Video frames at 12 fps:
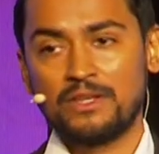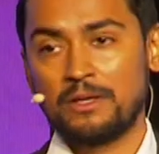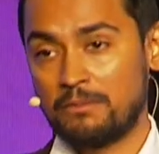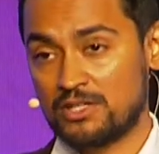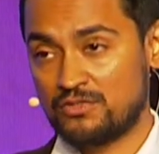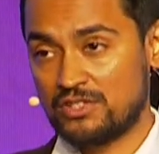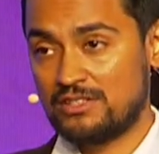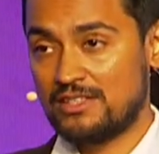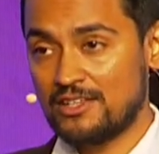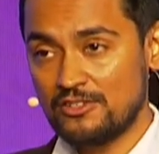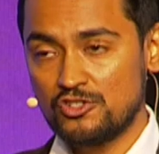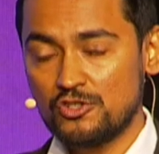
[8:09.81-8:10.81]
But with
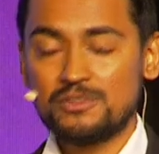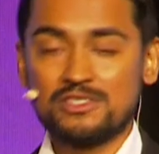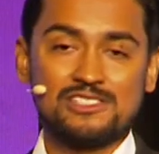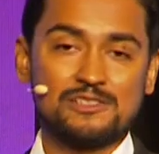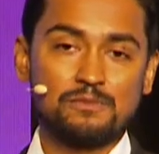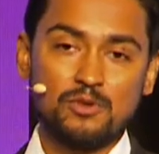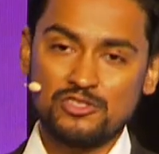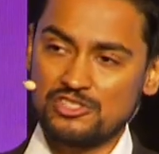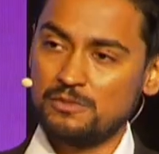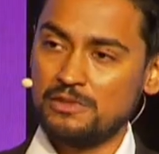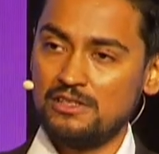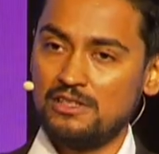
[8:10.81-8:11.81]
nanotubes, it is
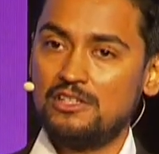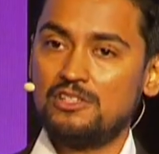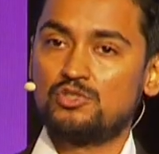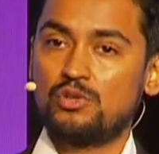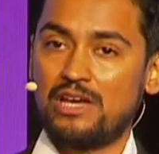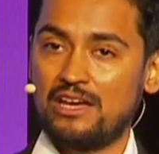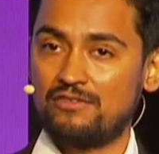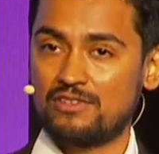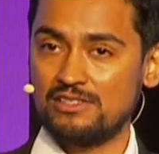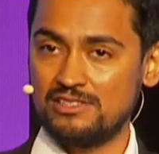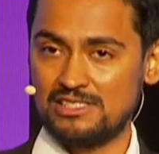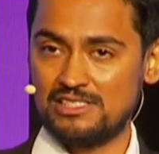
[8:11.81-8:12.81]
possible to have
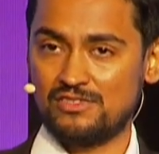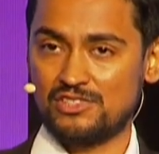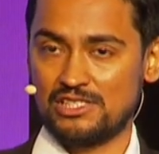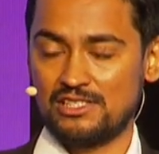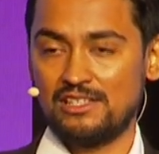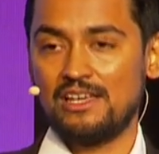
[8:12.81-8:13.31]
conductivity